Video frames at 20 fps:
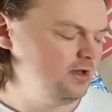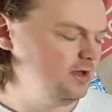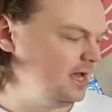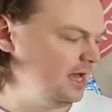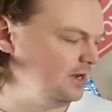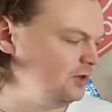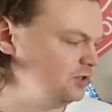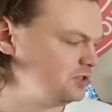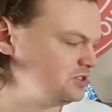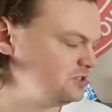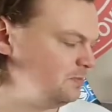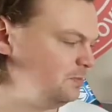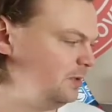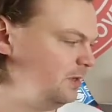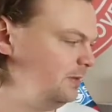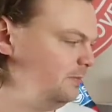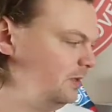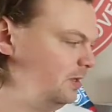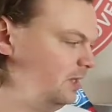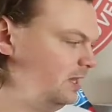I know some
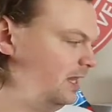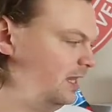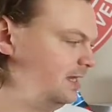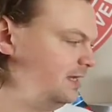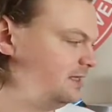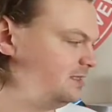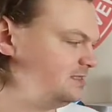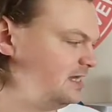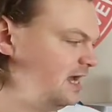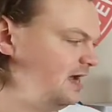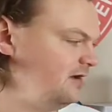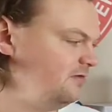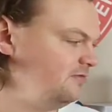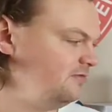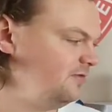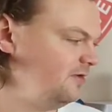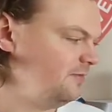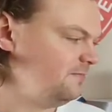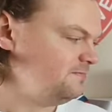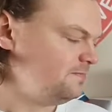people like to have
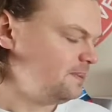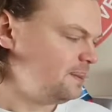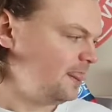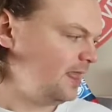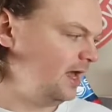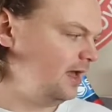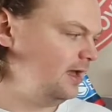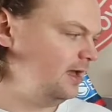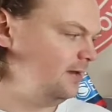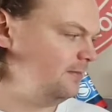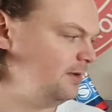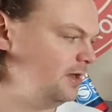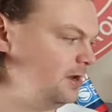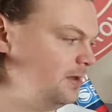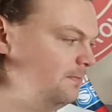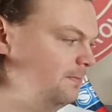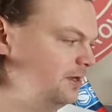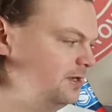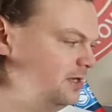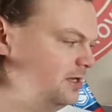an
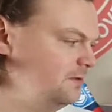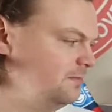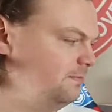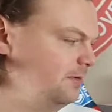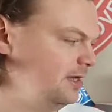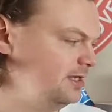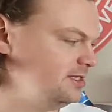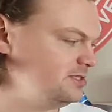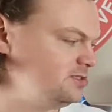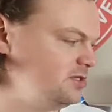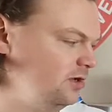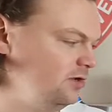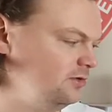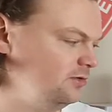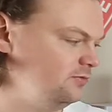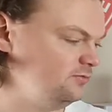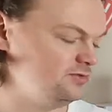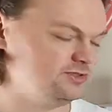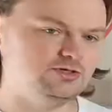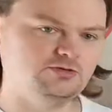opinion based on
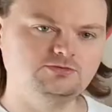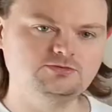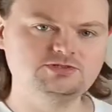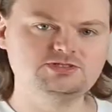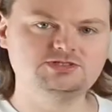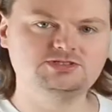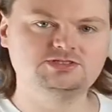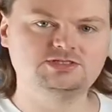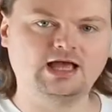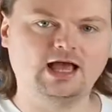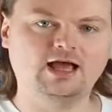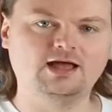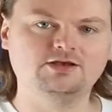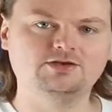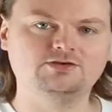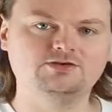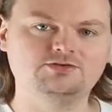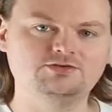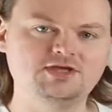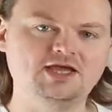results,
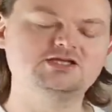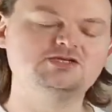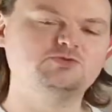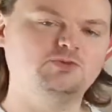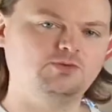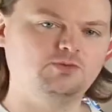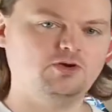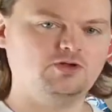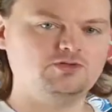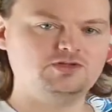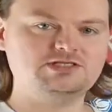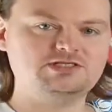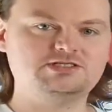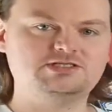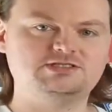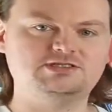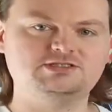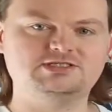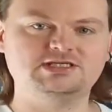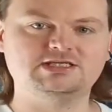and yes, we wore this
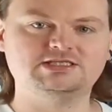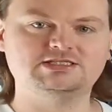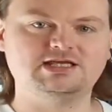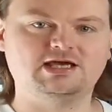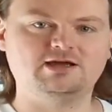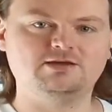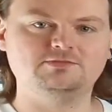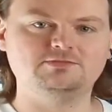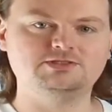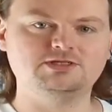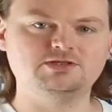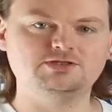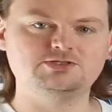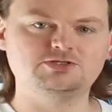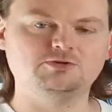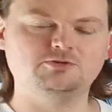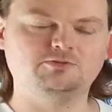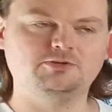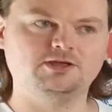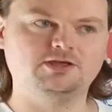6 times in the
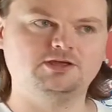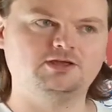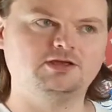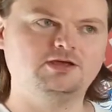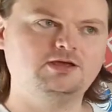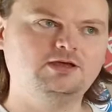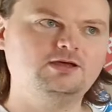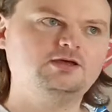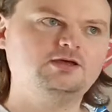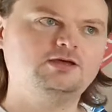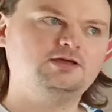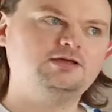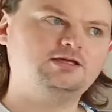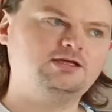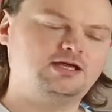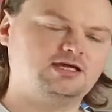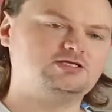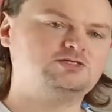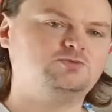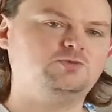Super League.
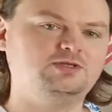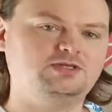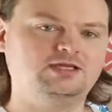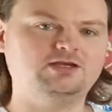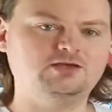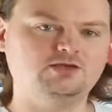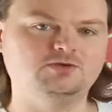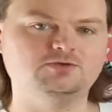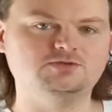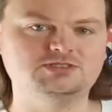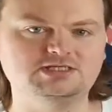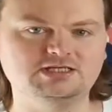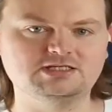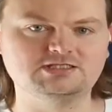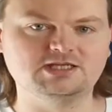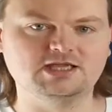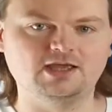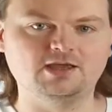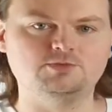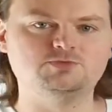Yes, we did lose 6
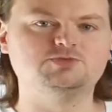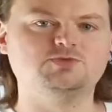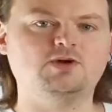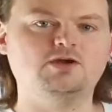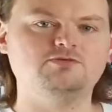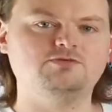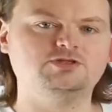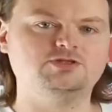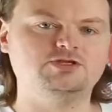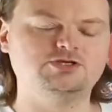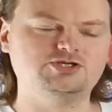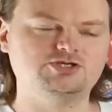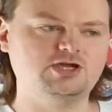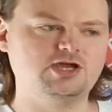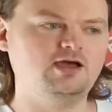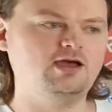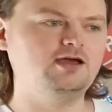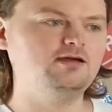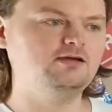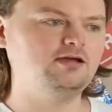games wearing this
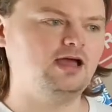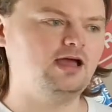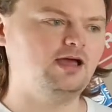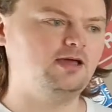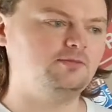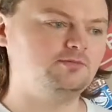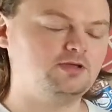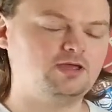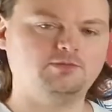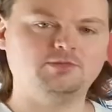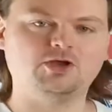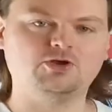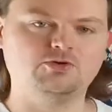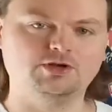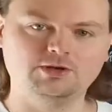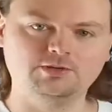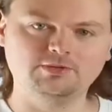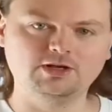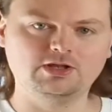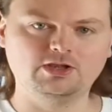shirt. Came
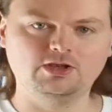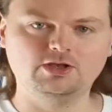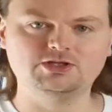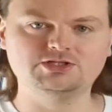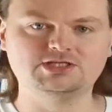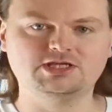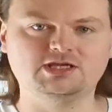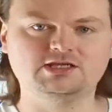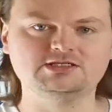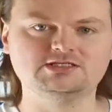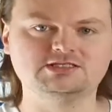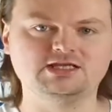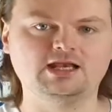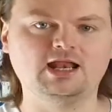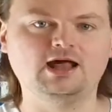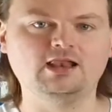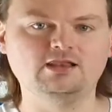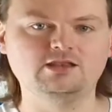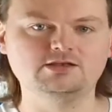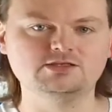incredibly close against St
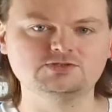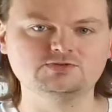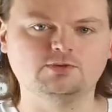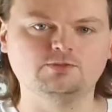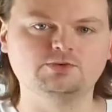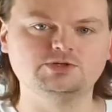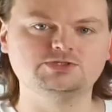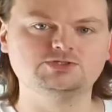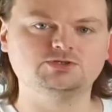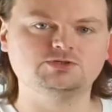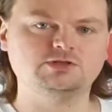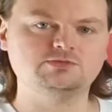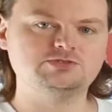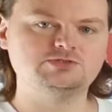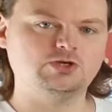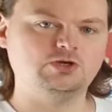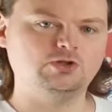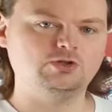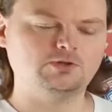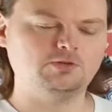Helens when we took them to
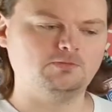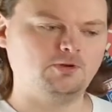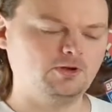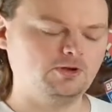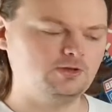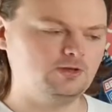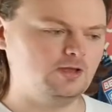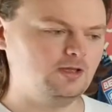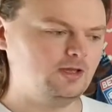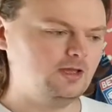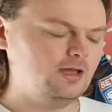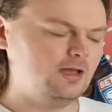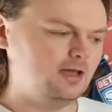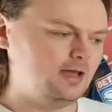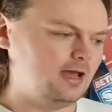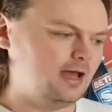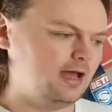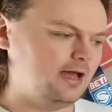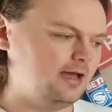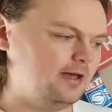Golden Point.
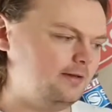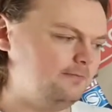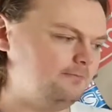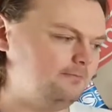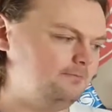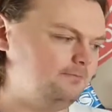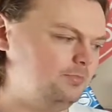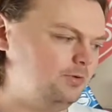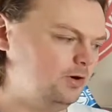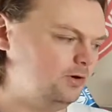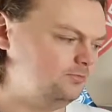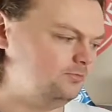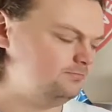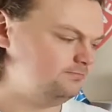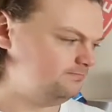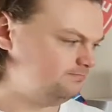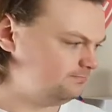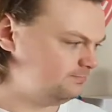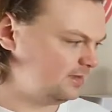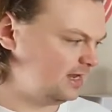But
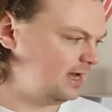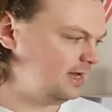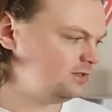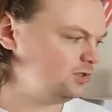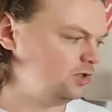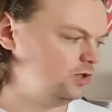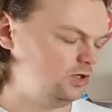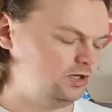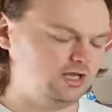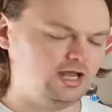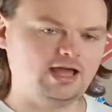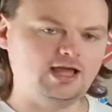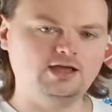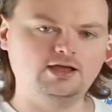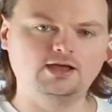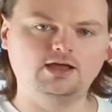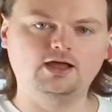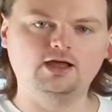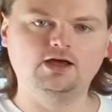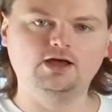I don't let
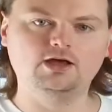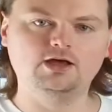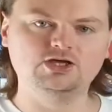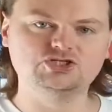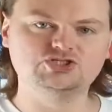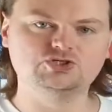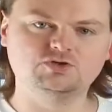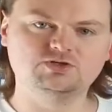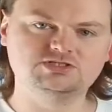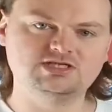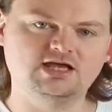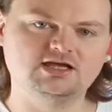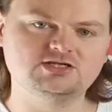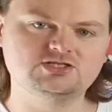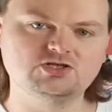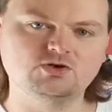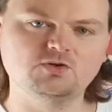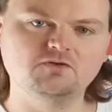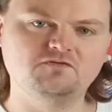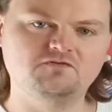a success
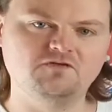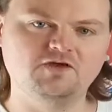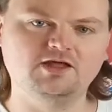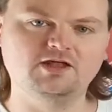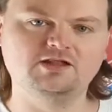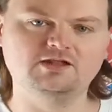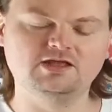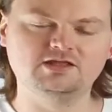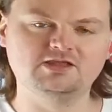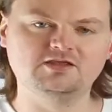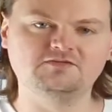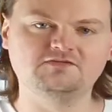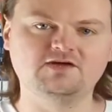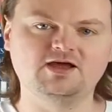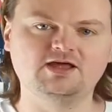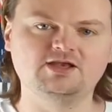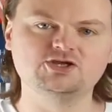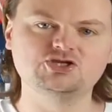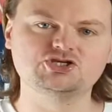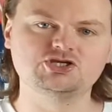or a failure
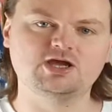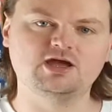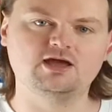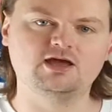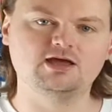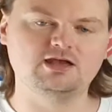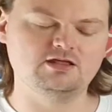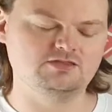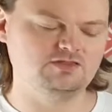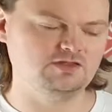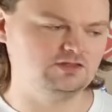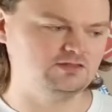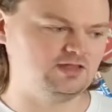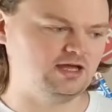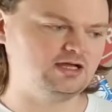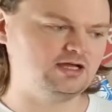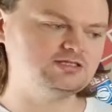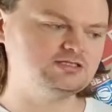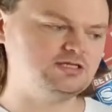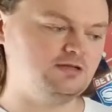define a shirt, and I think
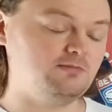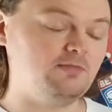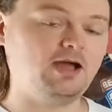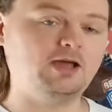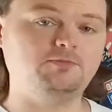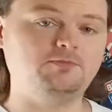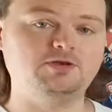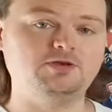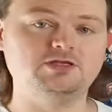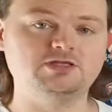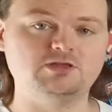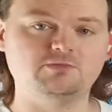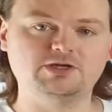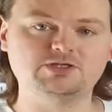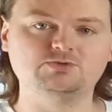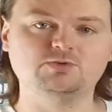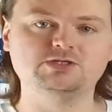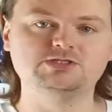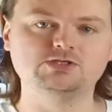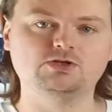that's, in my opinion, the best
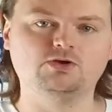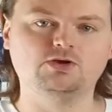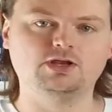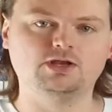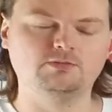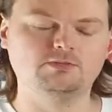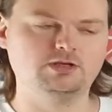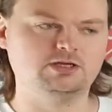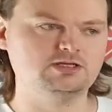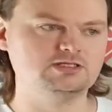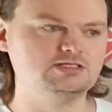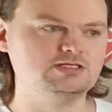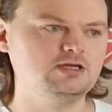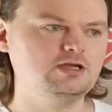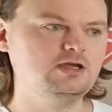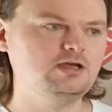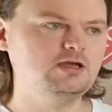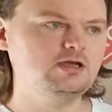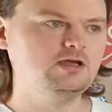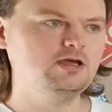way to look at it, because
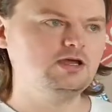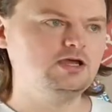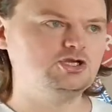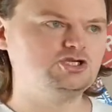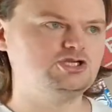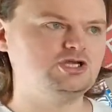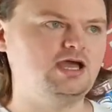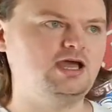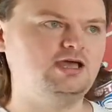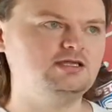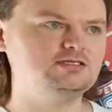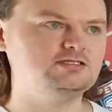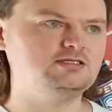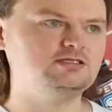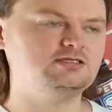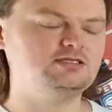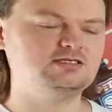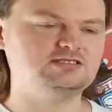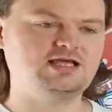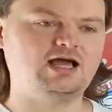a shirt isn't
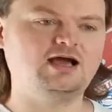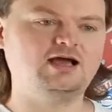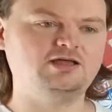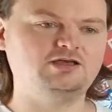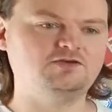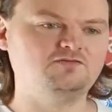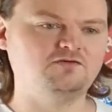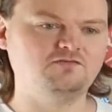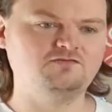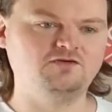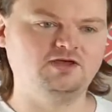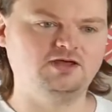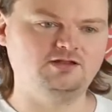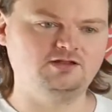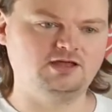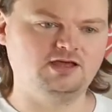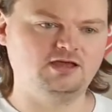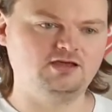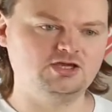designed for failure.